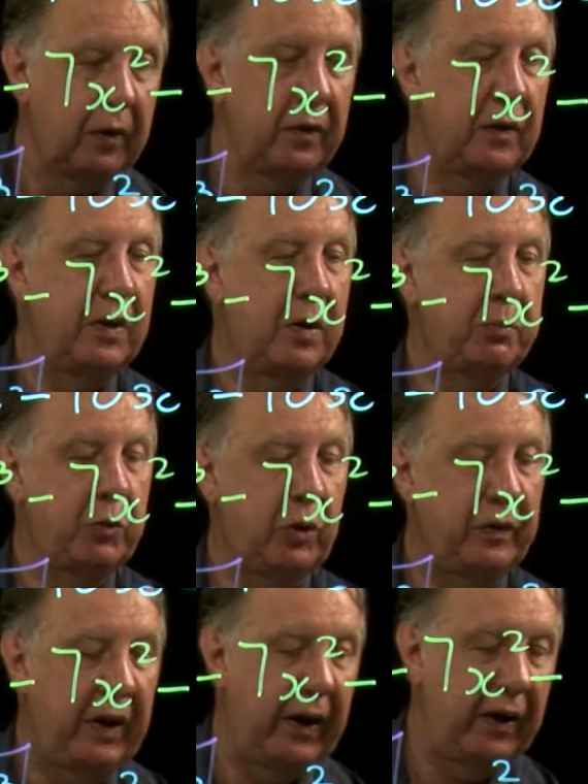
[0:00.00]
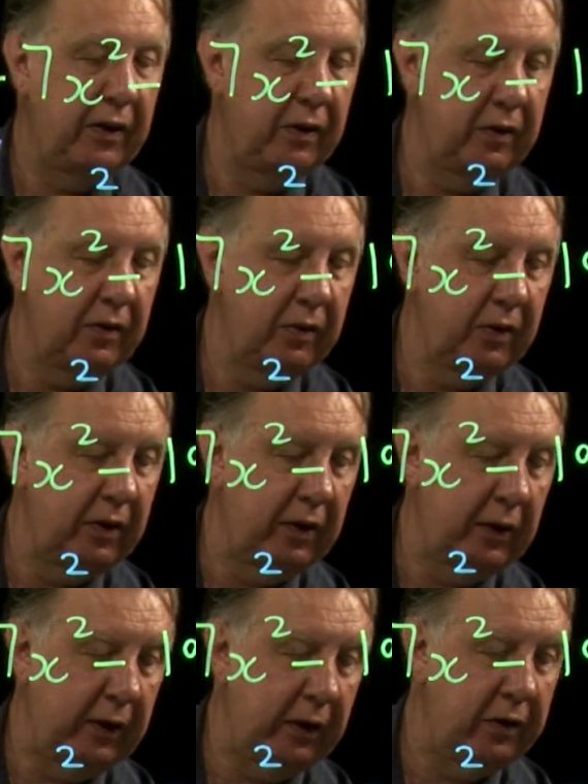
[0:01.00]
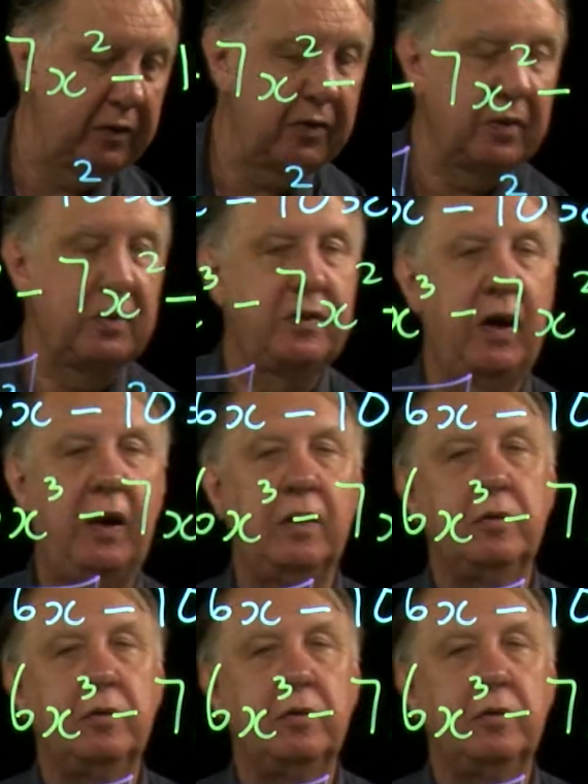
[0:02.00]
The number on the end is 10.